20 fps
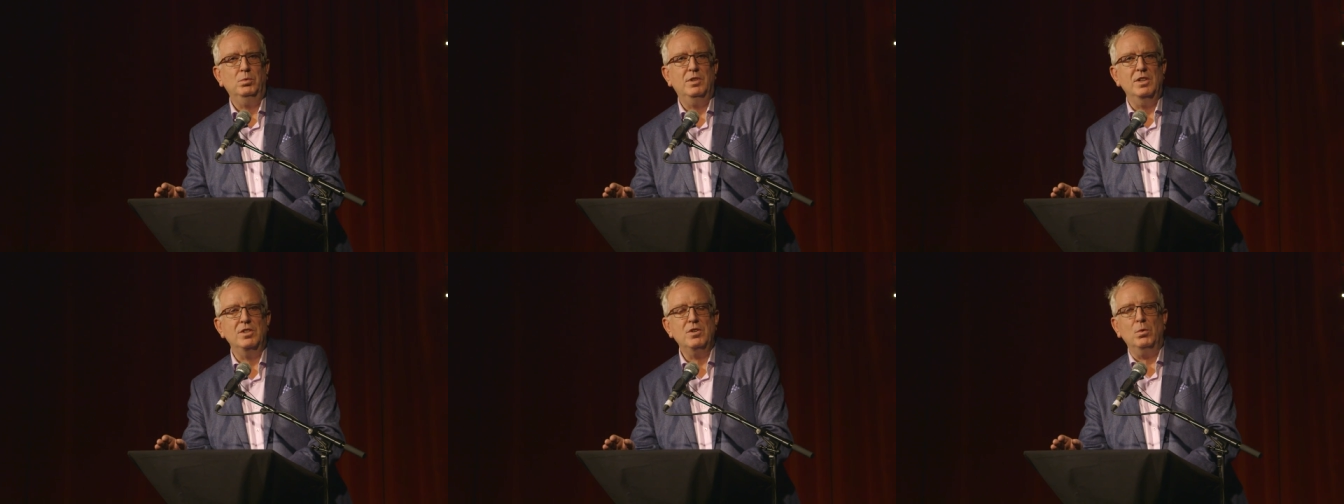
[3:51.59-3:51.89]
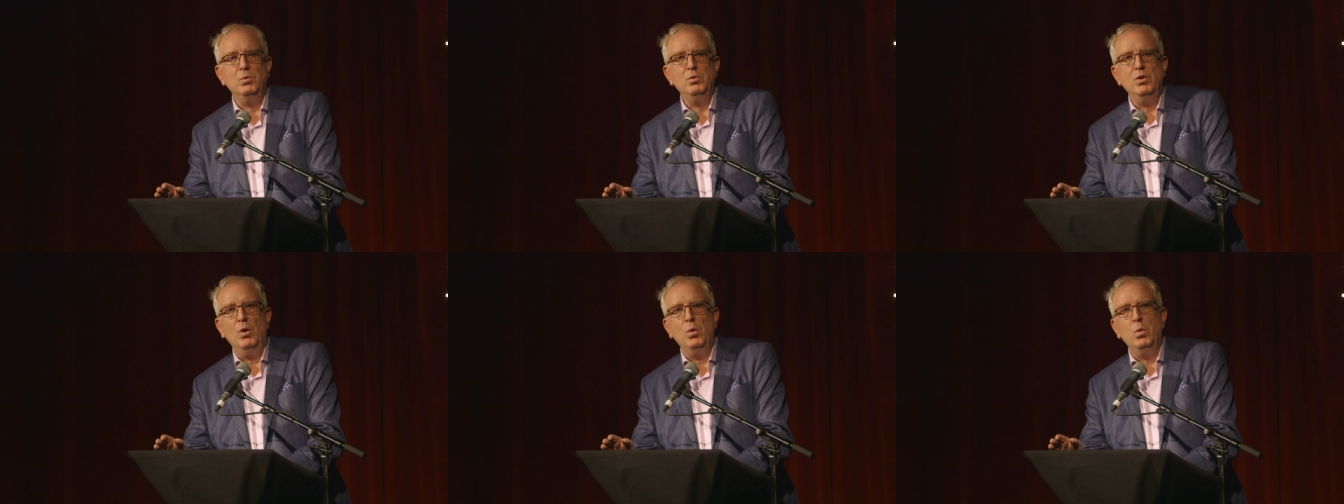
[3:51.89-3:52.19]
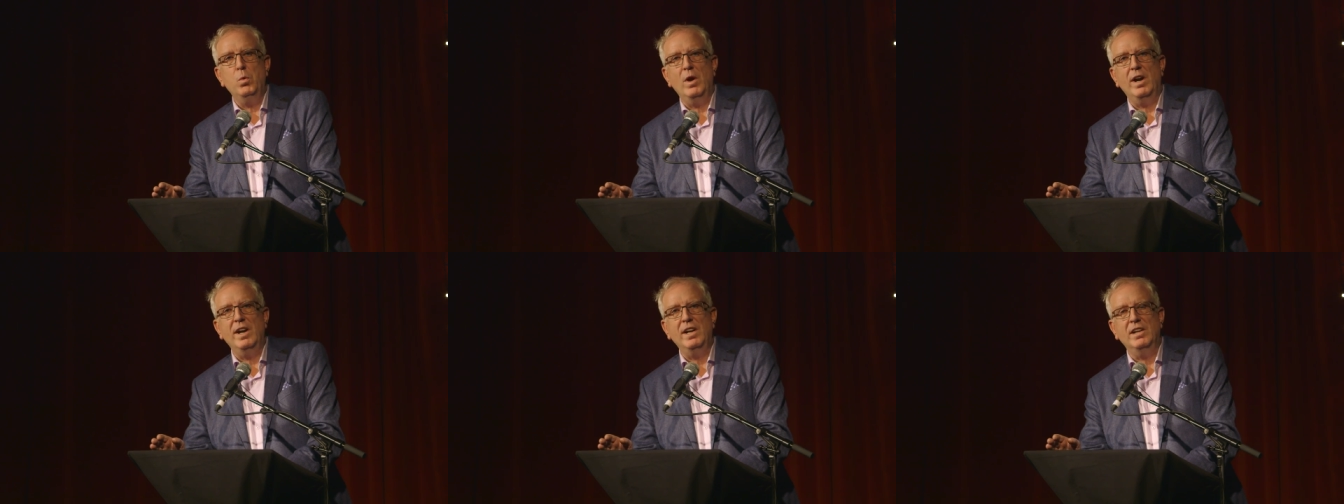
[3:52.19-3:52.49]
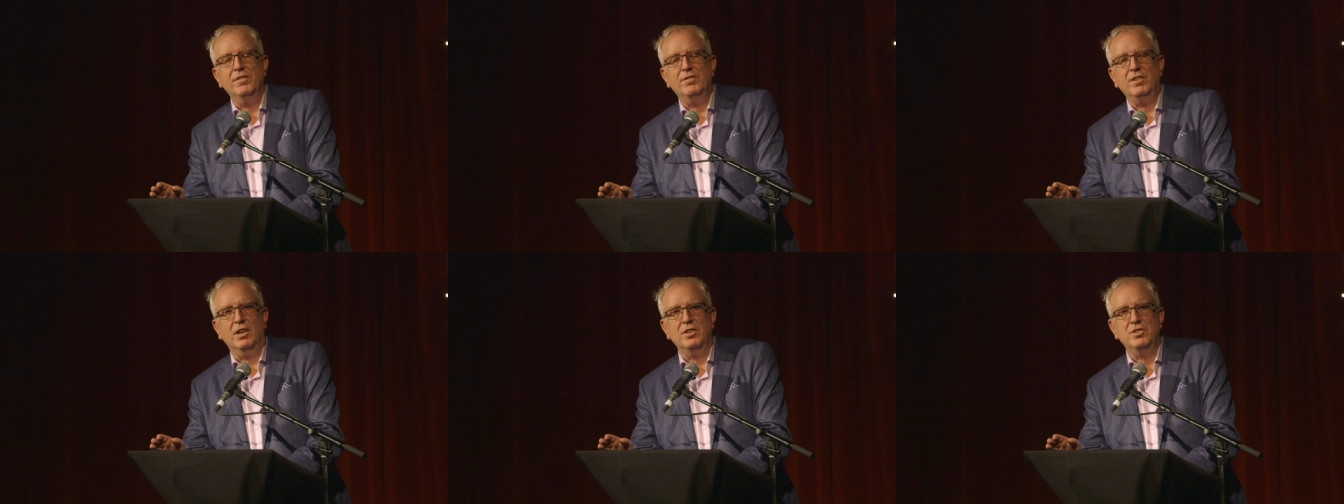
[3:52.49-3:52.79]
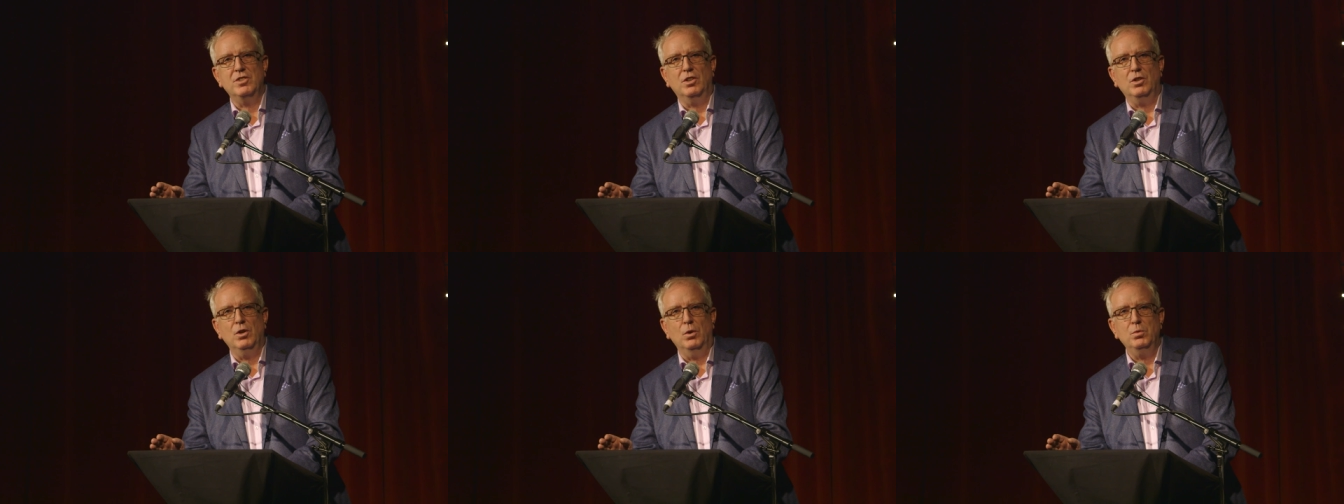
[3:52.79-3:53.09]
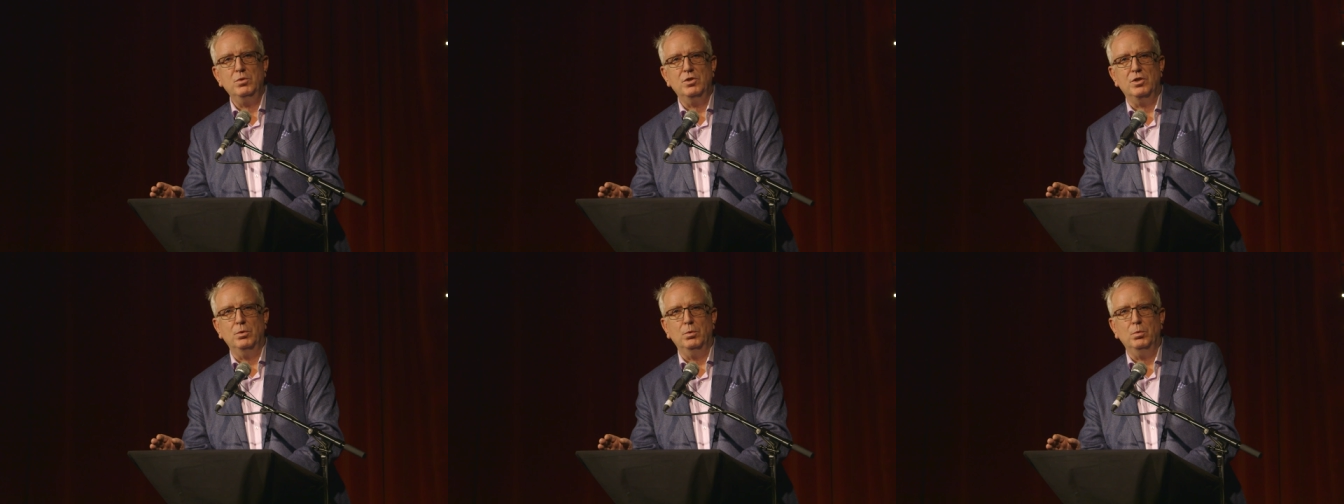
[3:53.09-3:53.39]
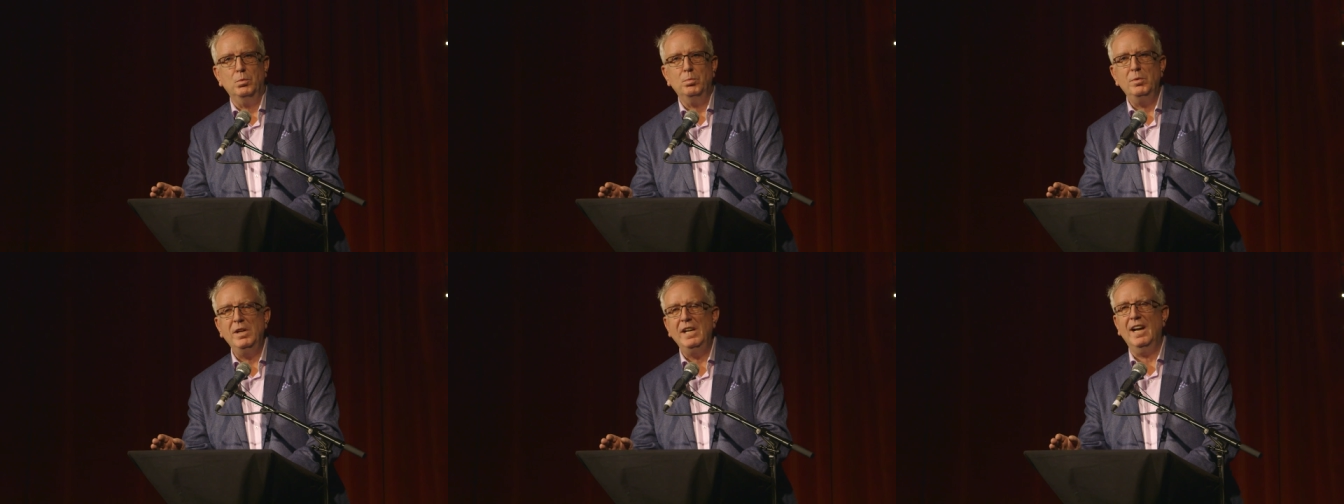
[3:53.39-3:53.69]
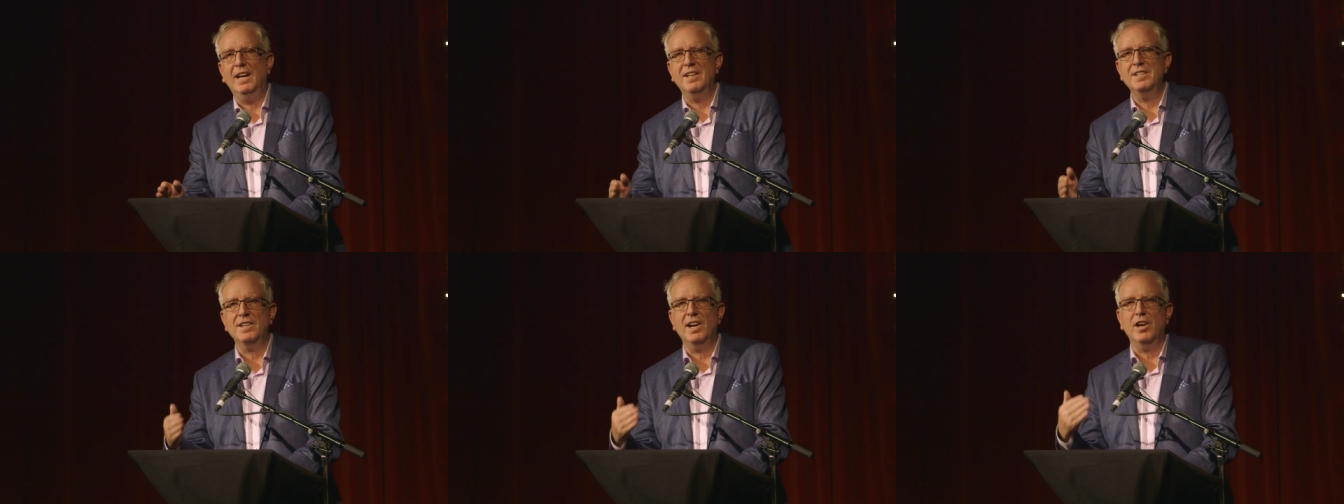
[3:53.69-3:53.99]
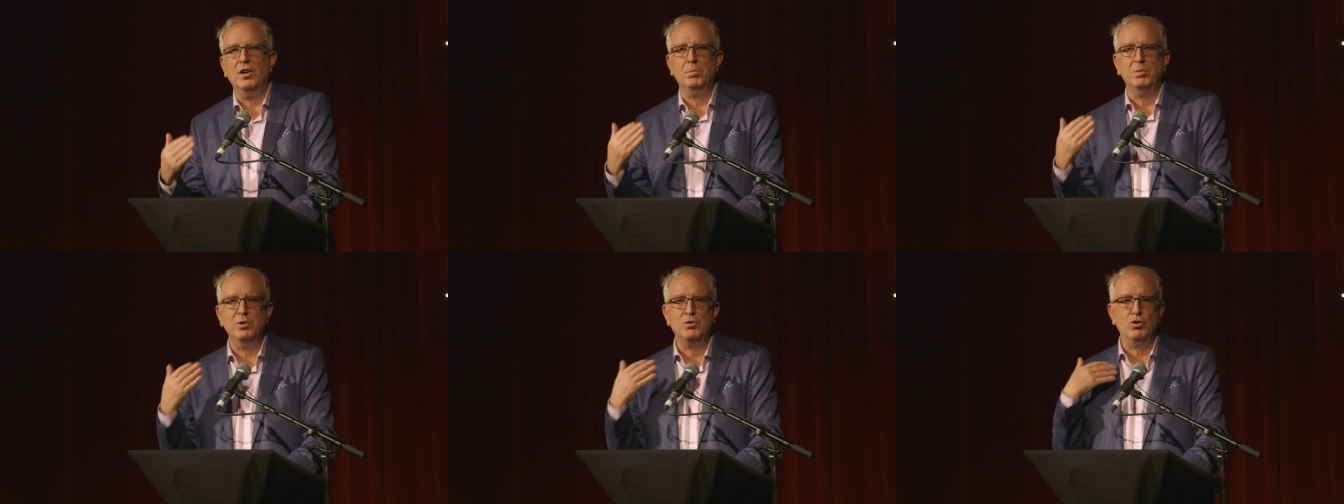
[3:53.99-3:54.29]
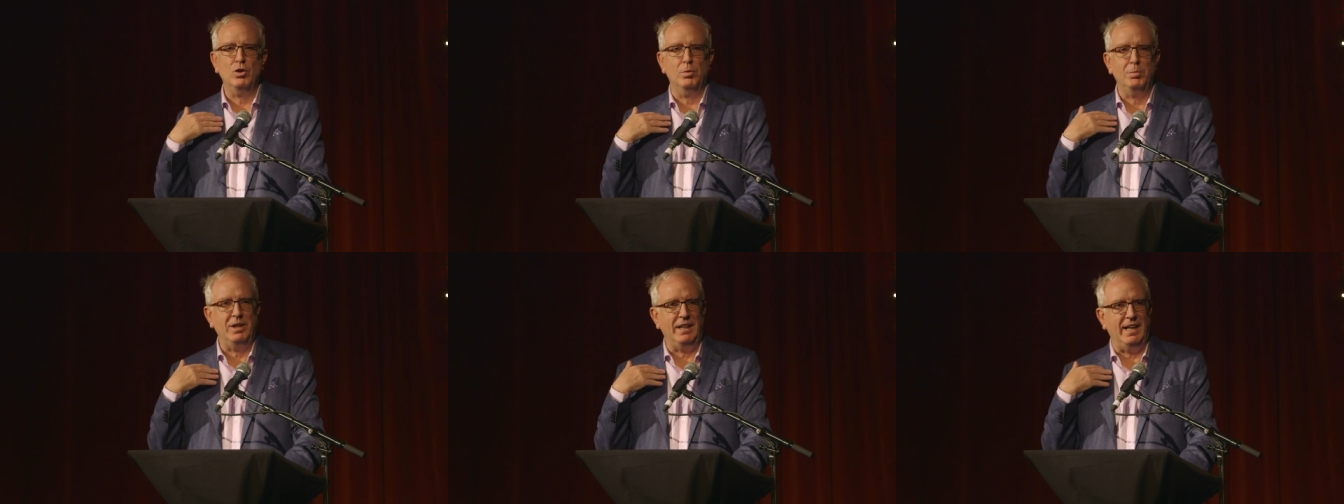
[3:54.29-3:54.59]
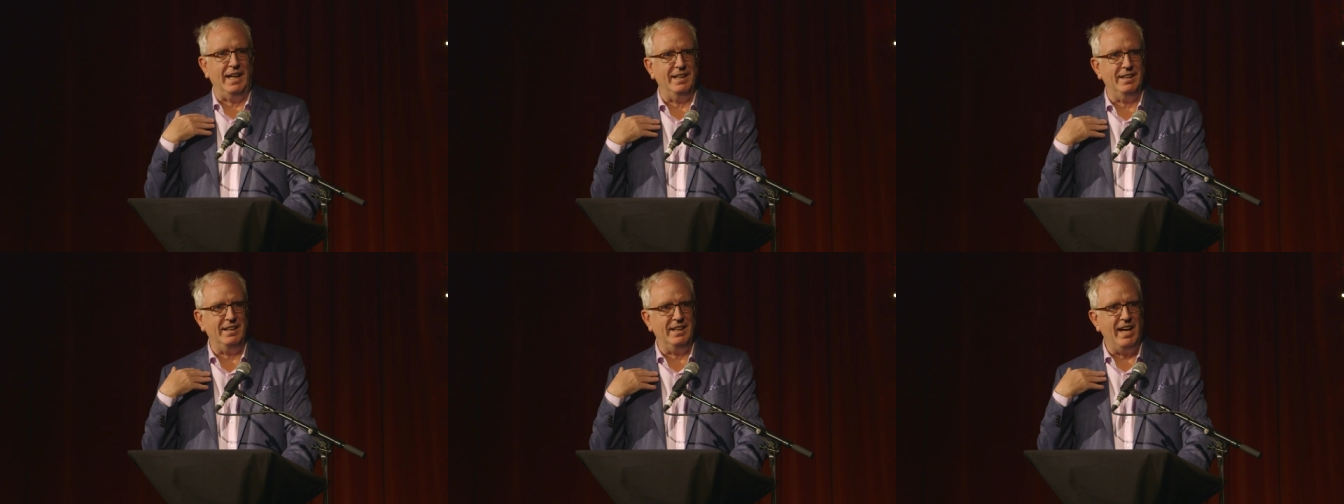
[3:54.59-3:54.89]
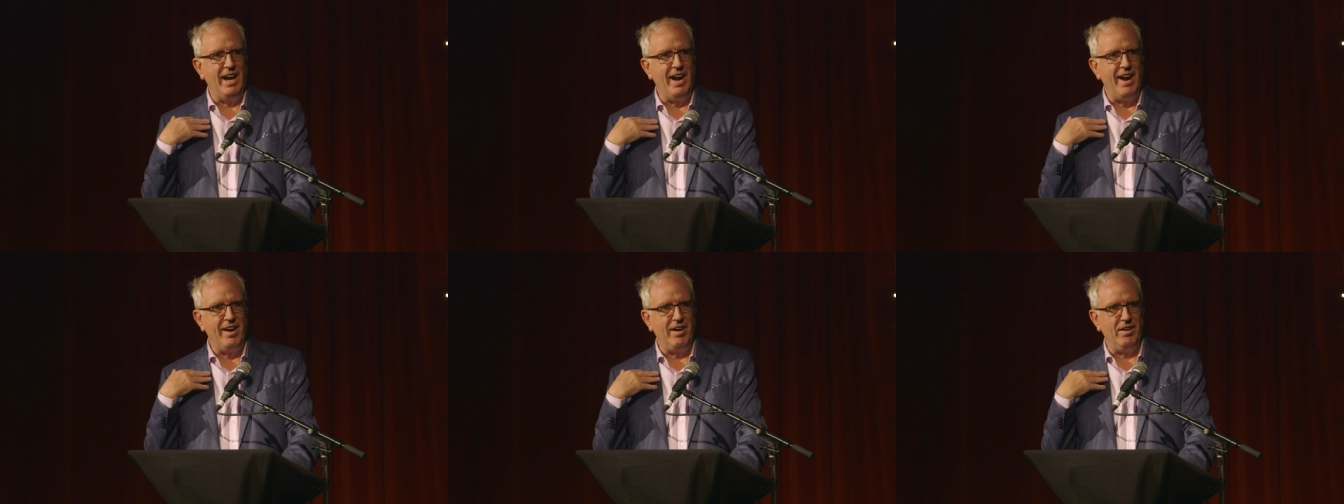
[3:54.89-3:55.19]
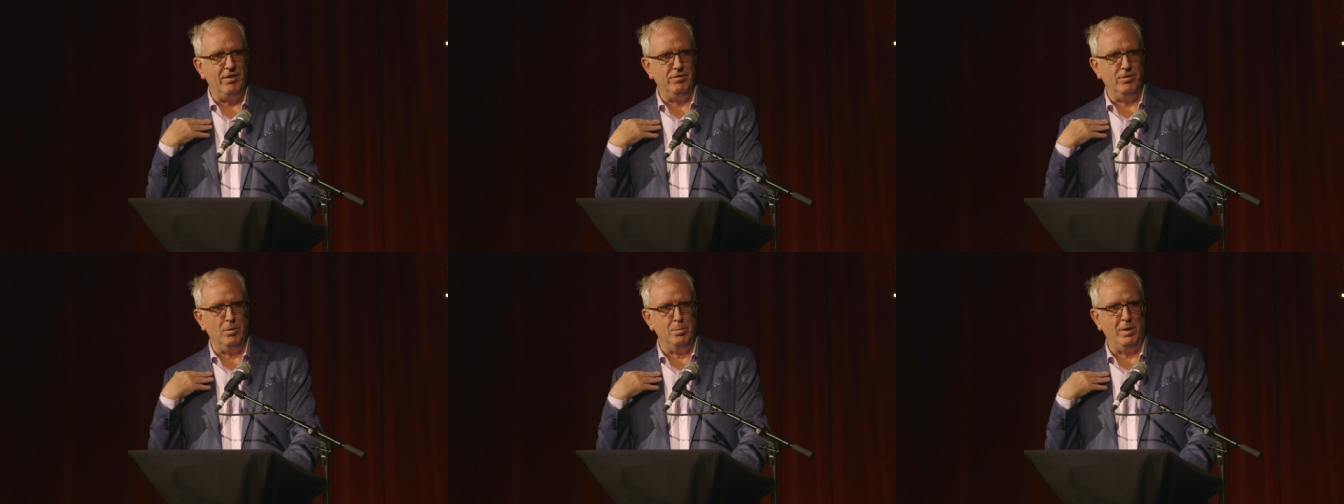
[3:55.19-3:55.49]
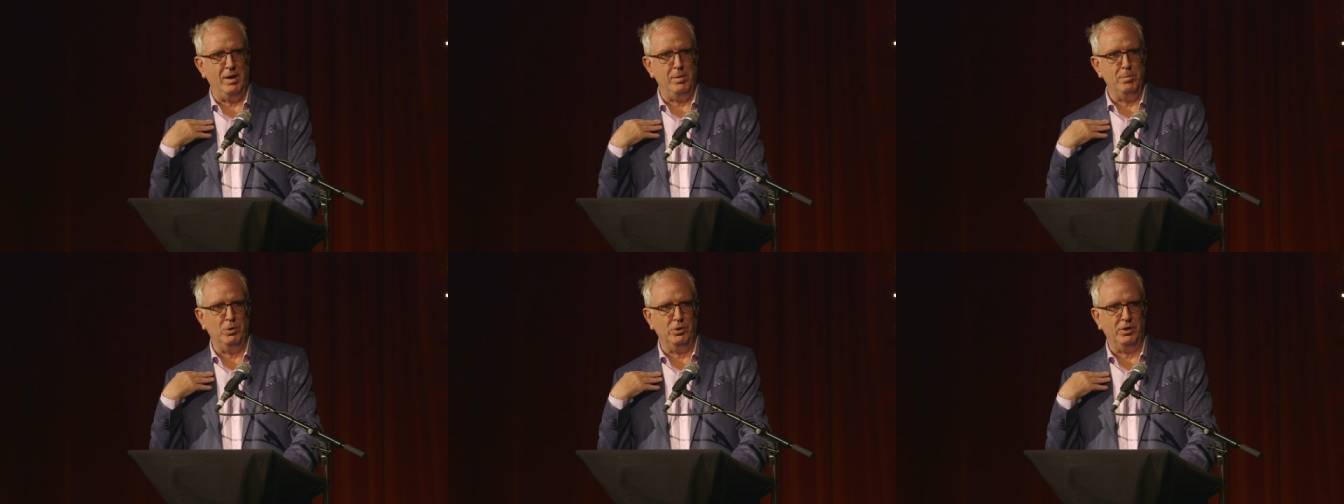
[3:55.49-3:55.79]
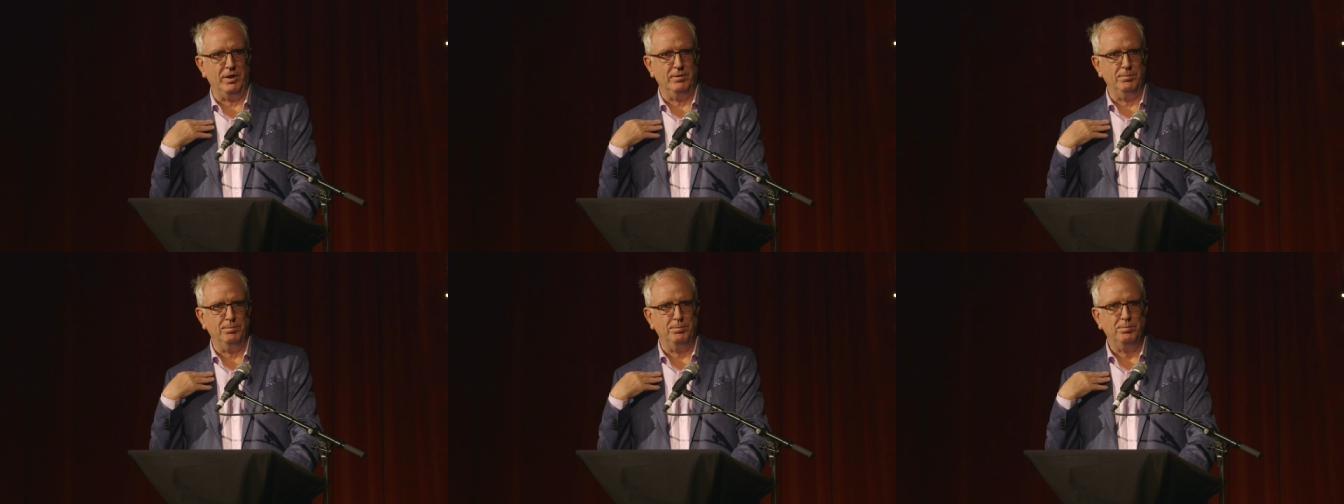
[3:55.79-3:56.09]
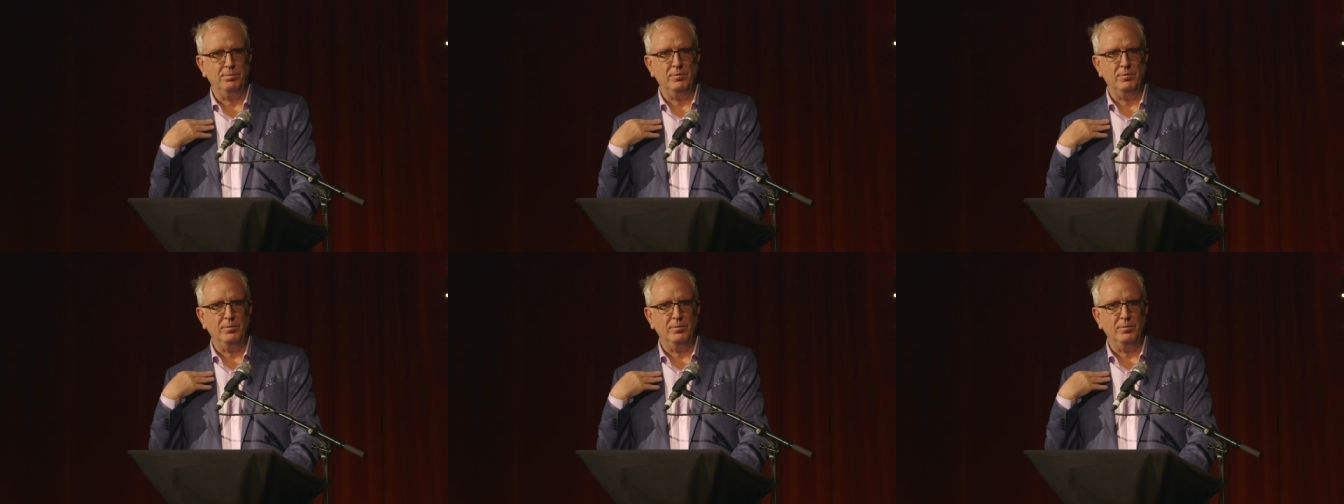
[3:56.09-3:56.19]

They don't know where you've got to go to. We had terrible trouble getting care for my mother.